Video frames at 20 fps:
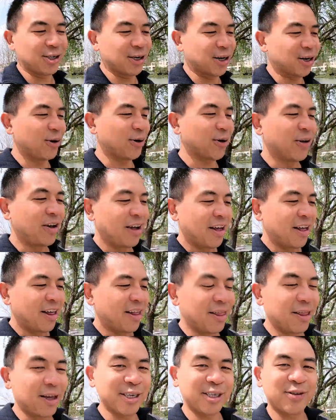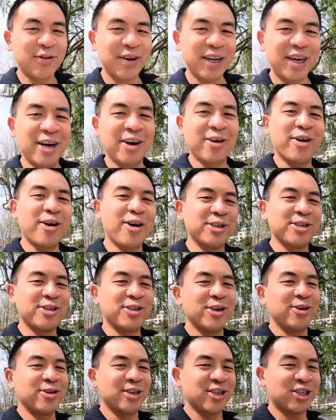So this video
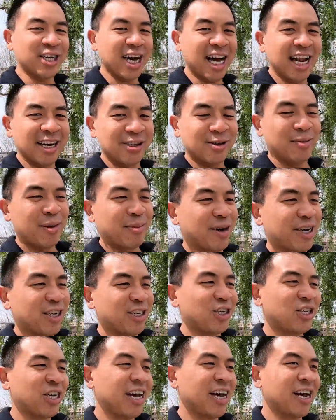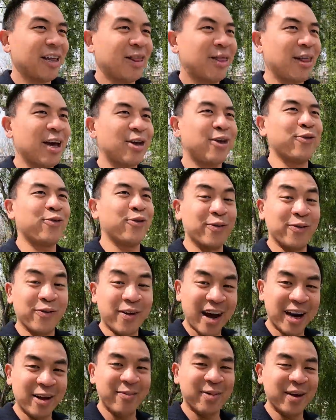also the shout out to my buddy Shay. Thank you for
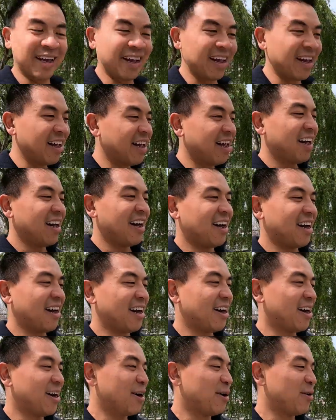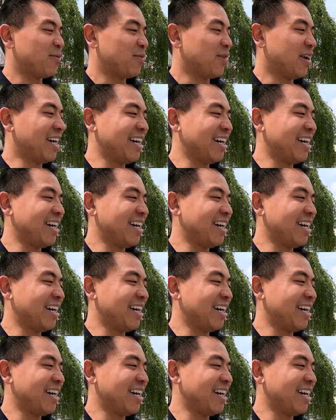inviting me um,